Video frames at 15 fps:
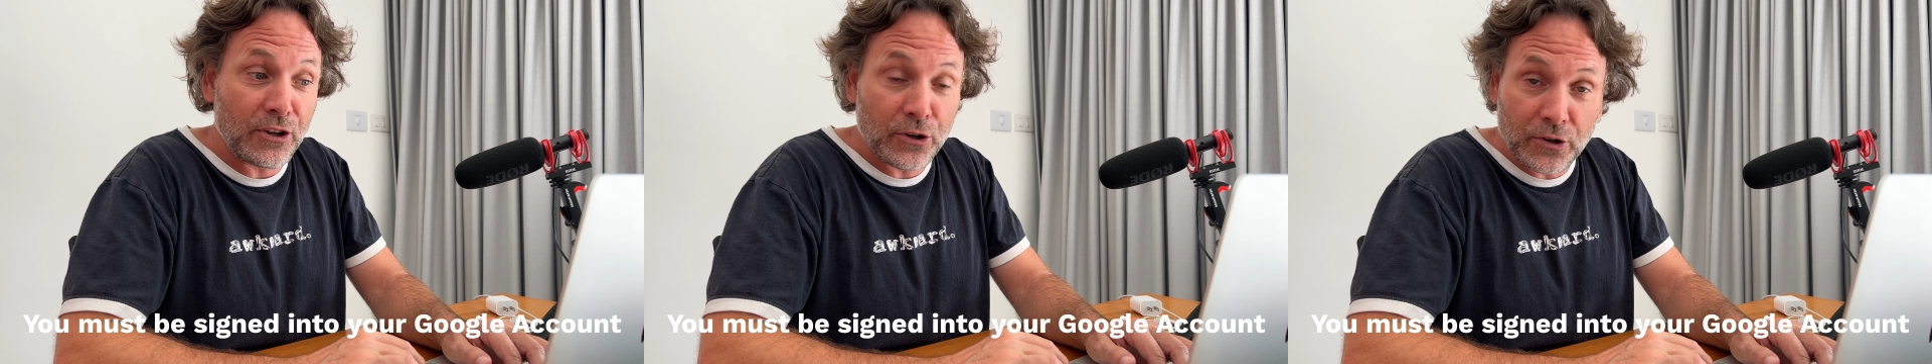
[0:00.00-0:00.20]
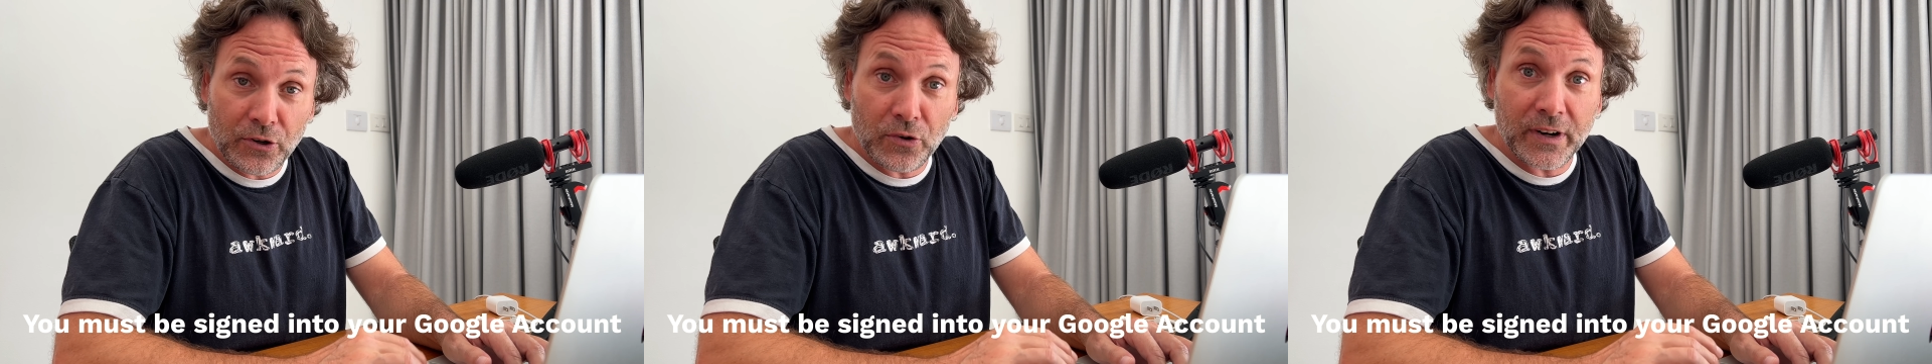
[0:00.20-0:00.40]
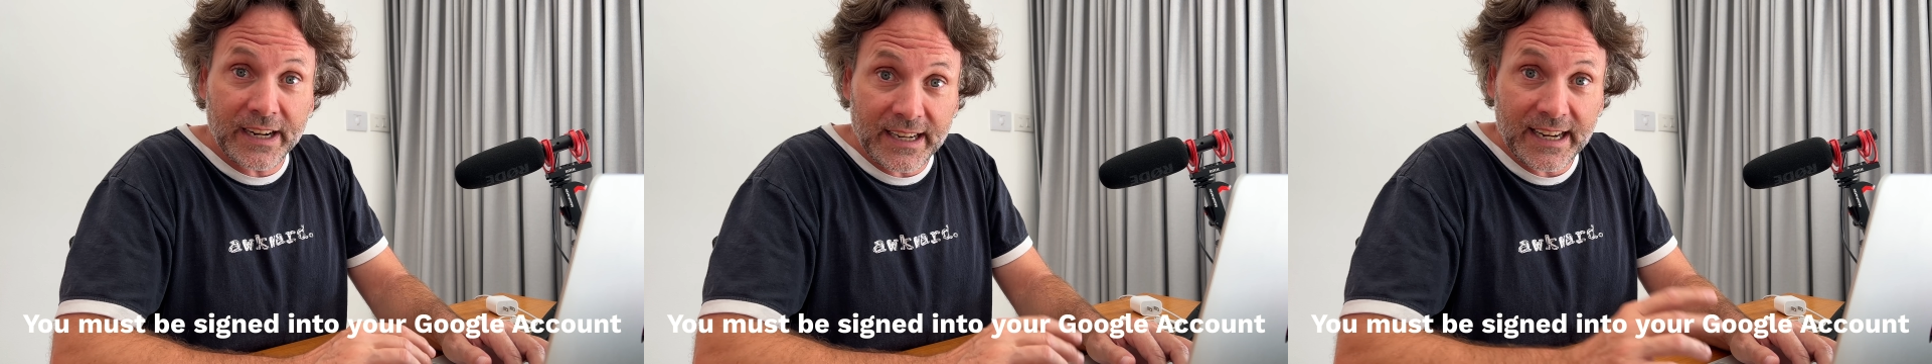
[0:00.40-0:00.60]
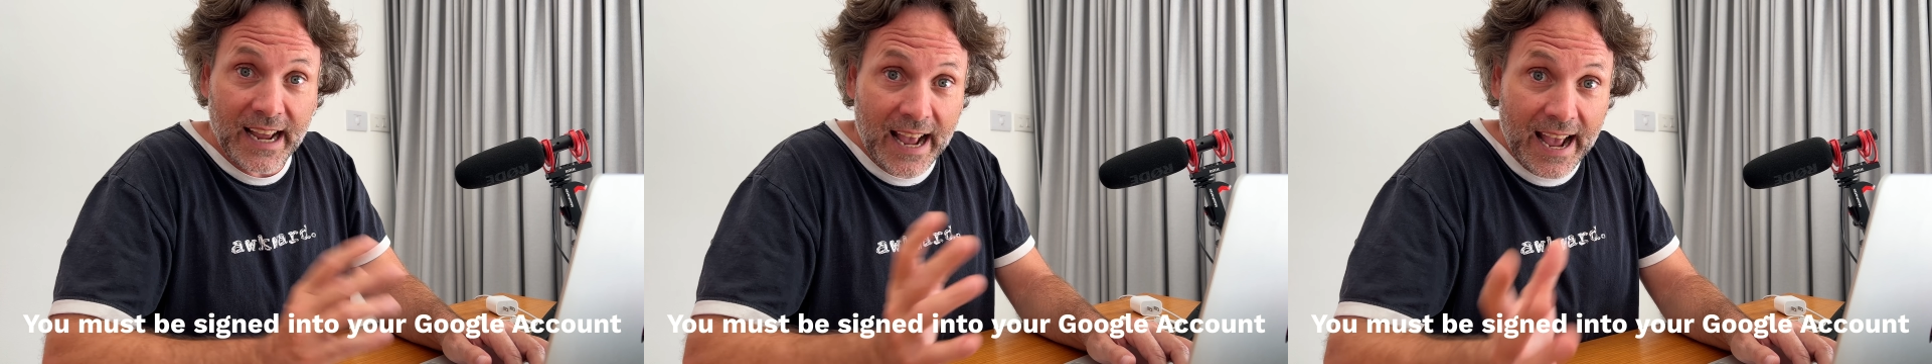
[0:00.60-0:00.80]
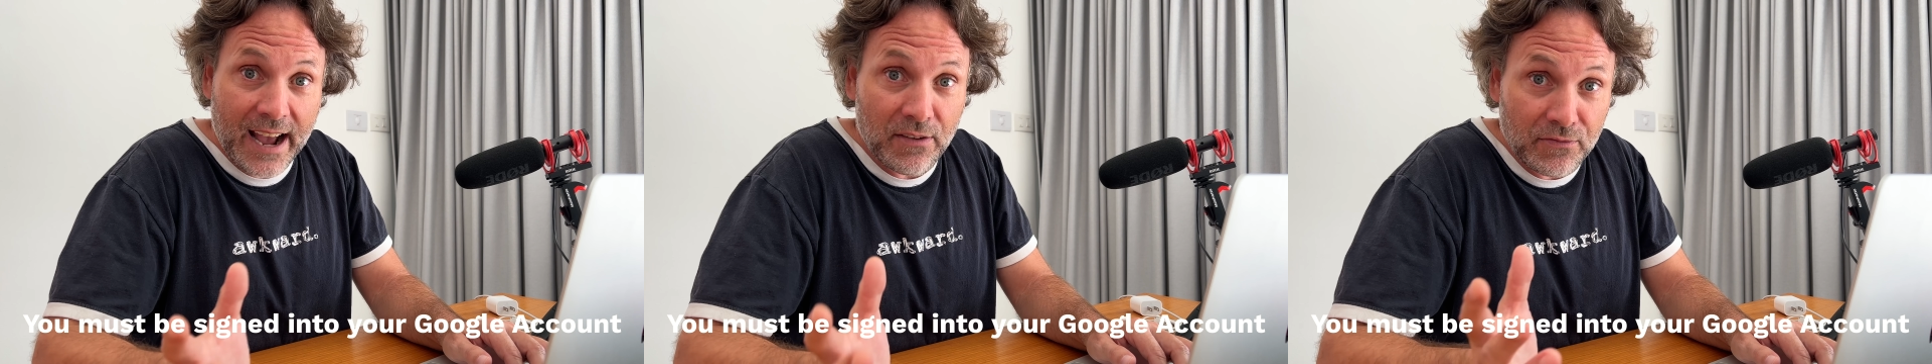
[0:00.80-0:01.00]
you're going to
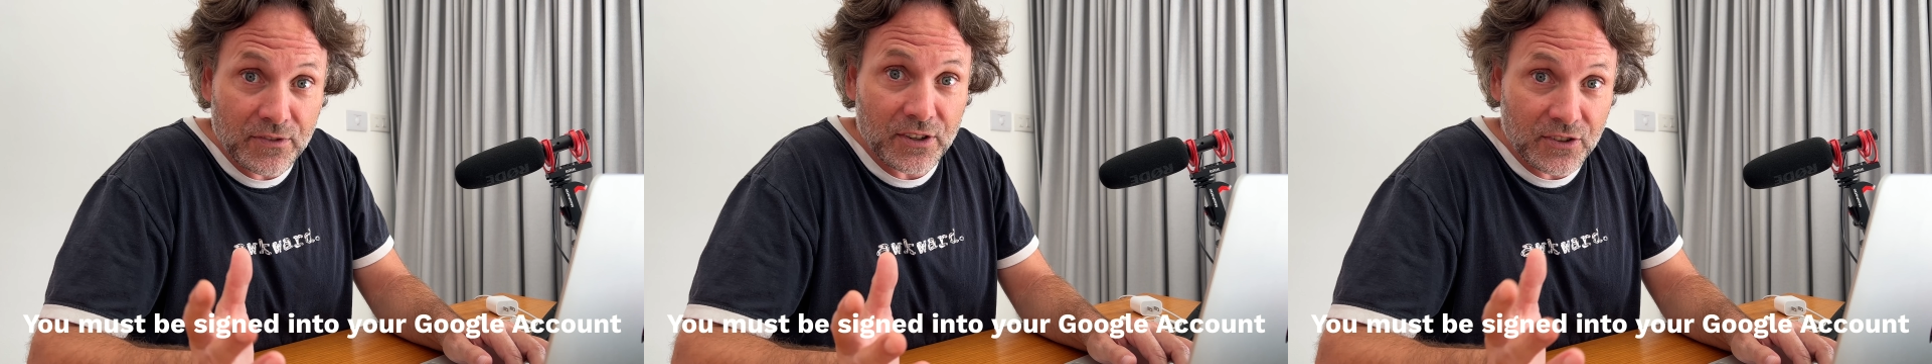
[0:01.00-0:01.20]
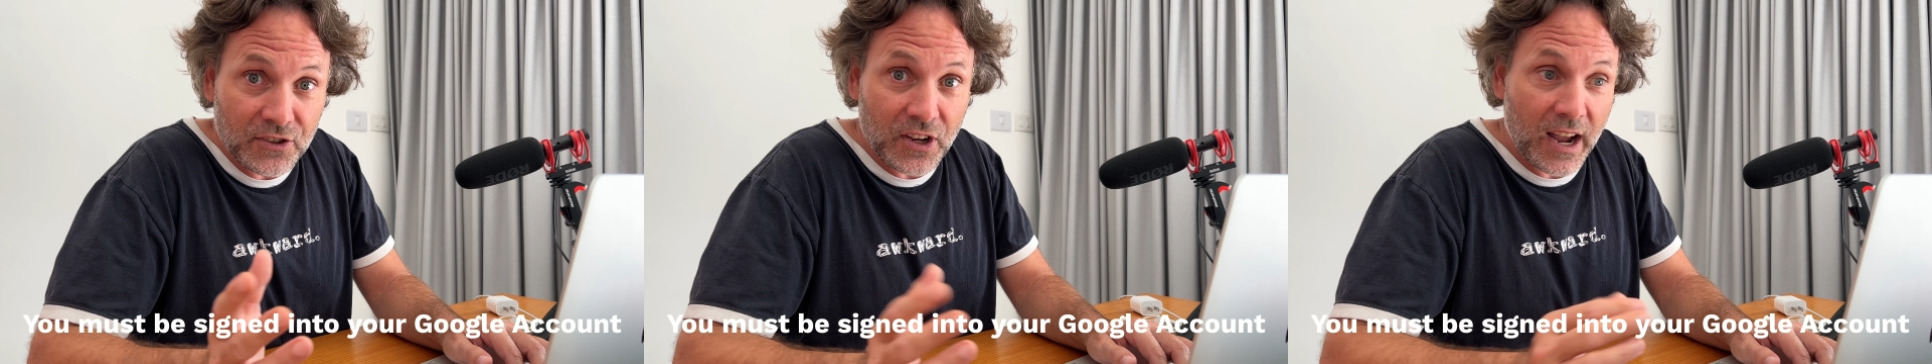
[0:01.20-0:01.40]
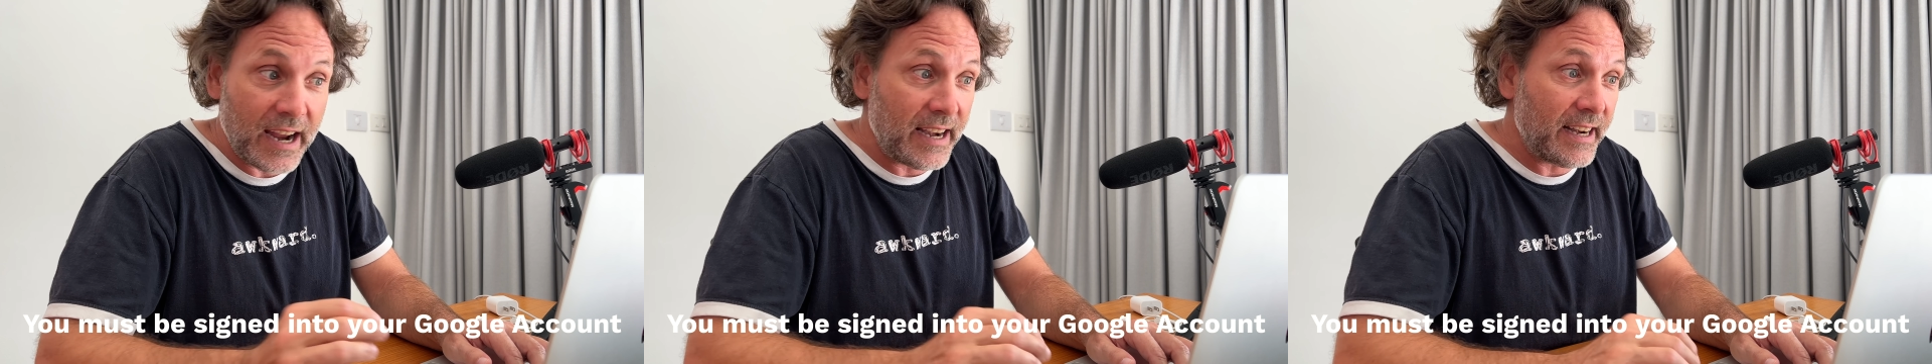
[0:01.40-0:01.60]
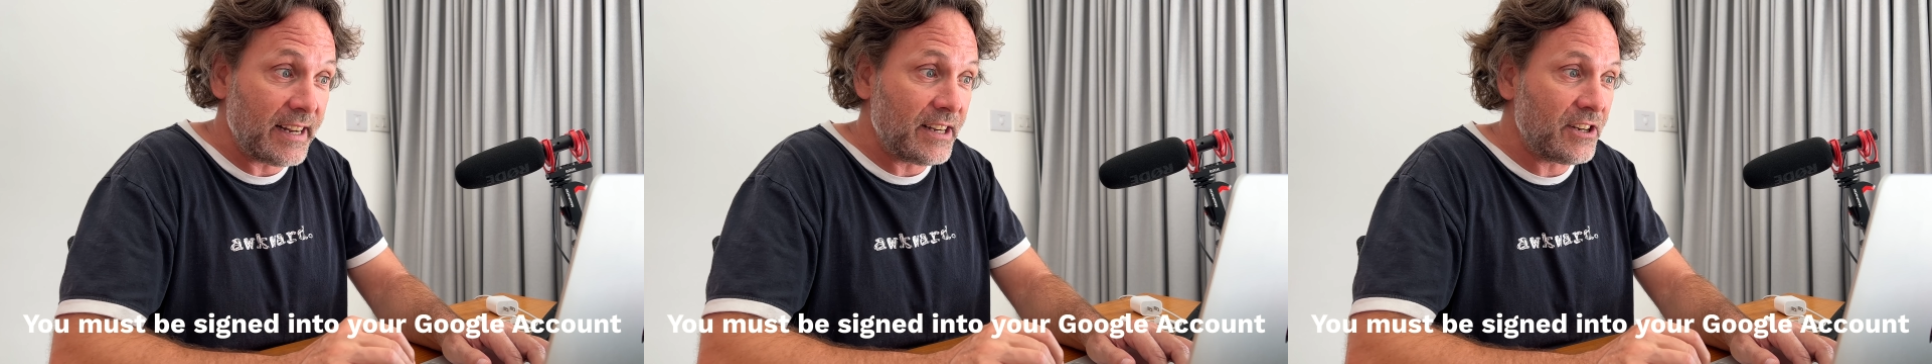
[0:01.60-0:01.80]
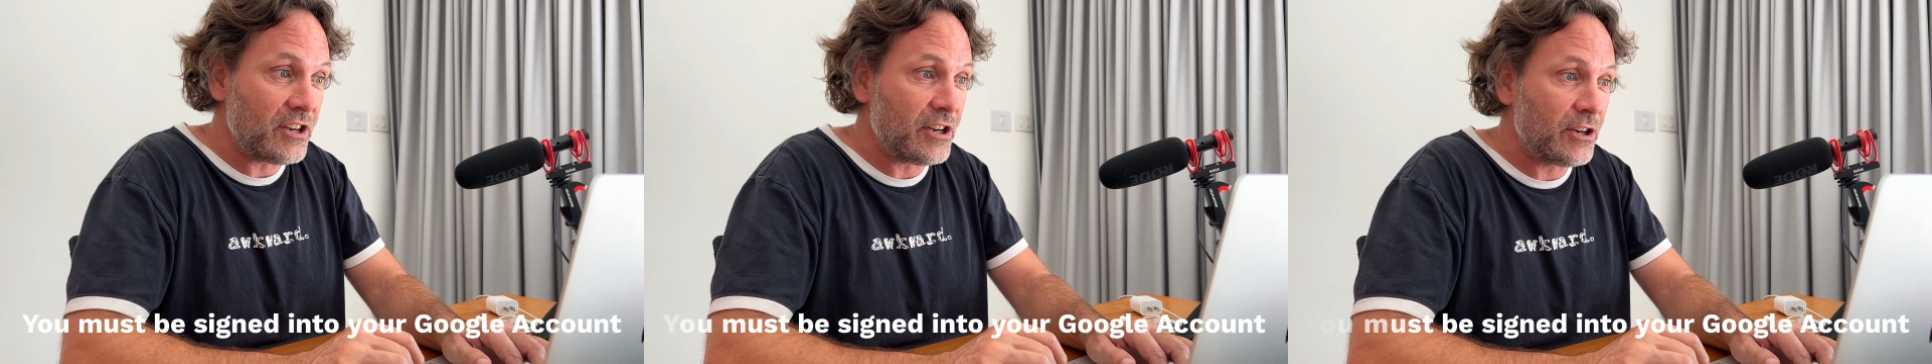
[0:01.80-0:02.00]
have to sign
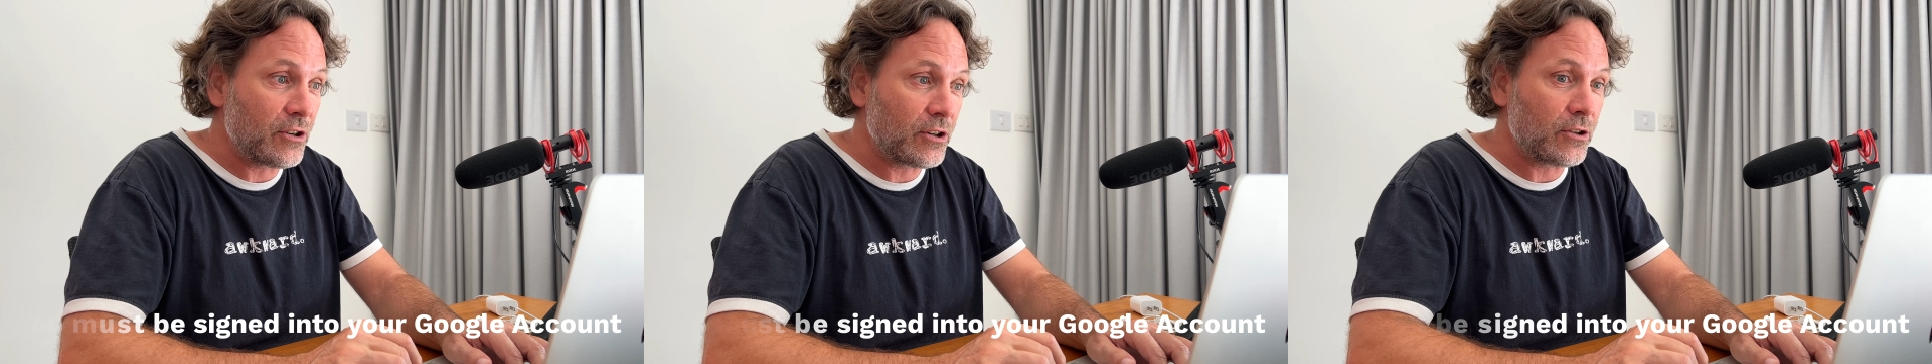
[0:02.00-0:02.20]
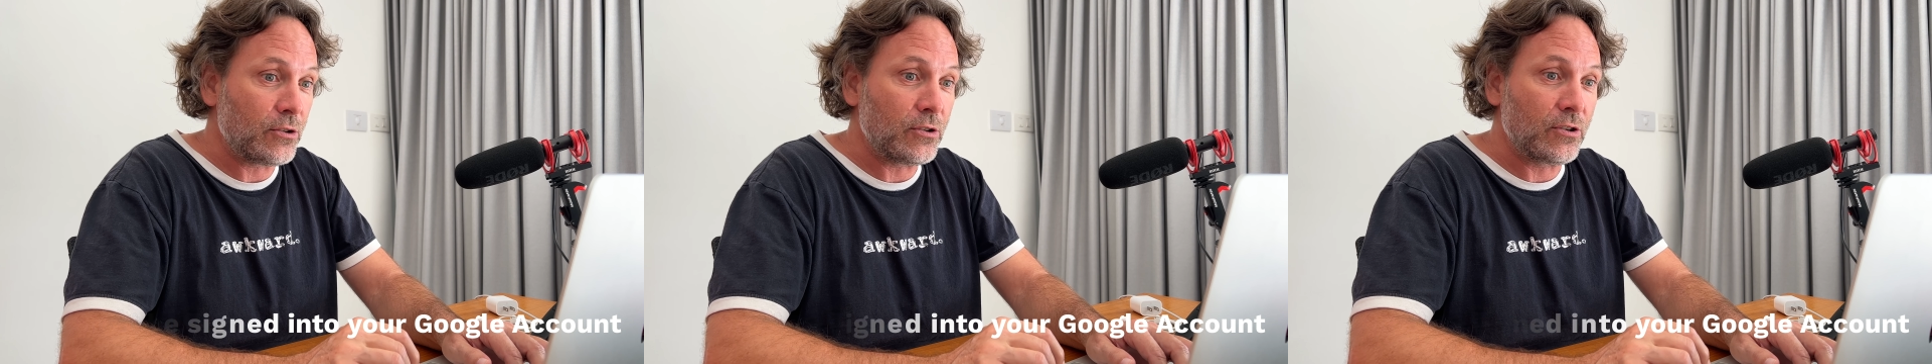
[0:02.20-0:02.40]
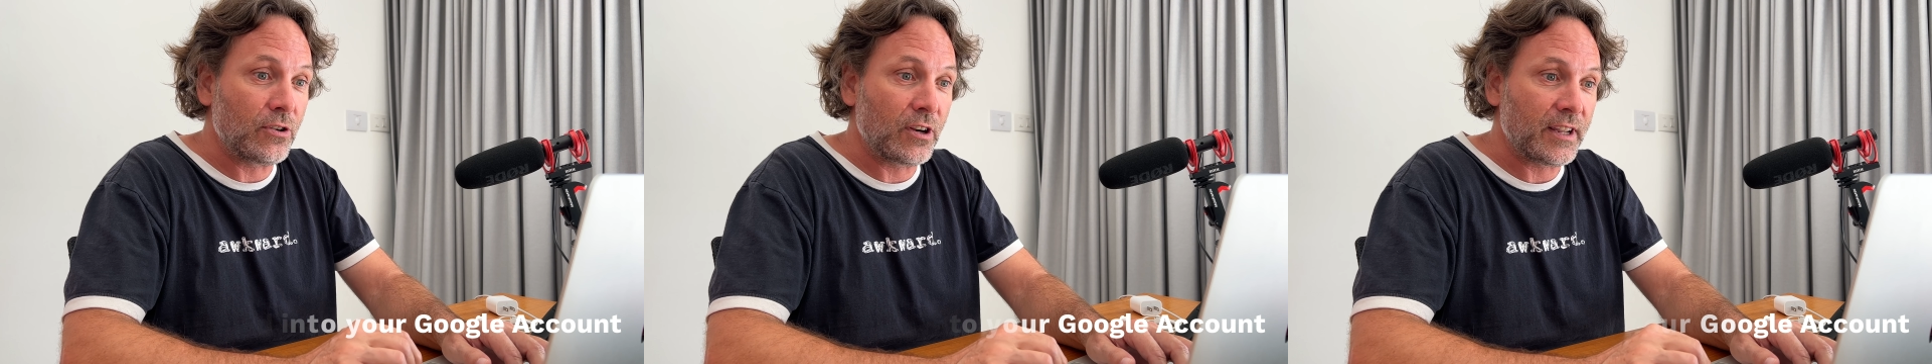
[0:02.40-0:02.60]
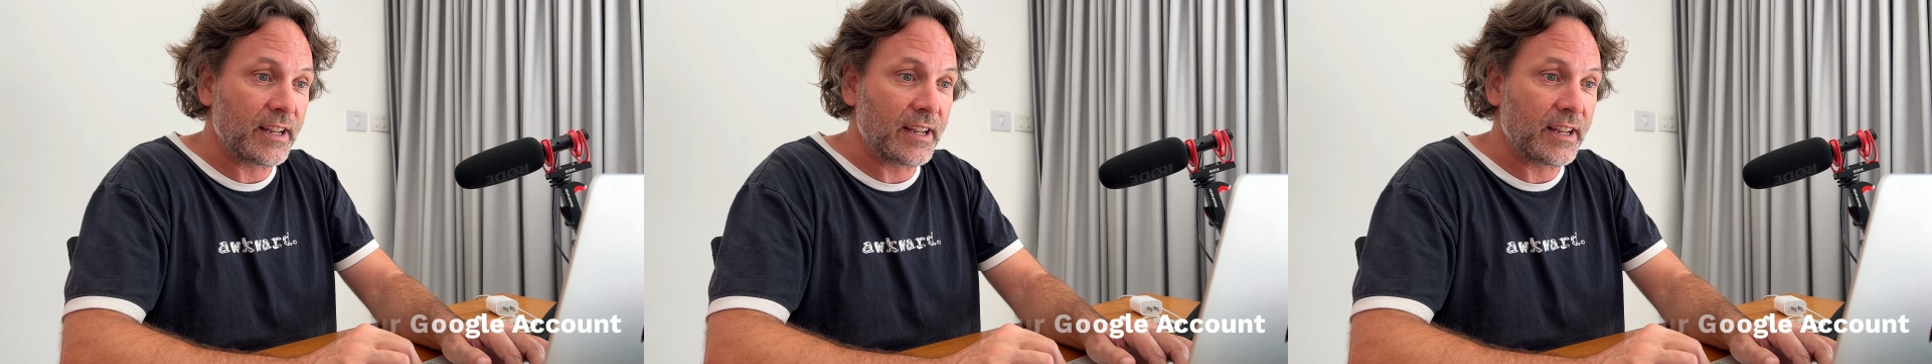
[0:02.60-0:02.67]
into your Google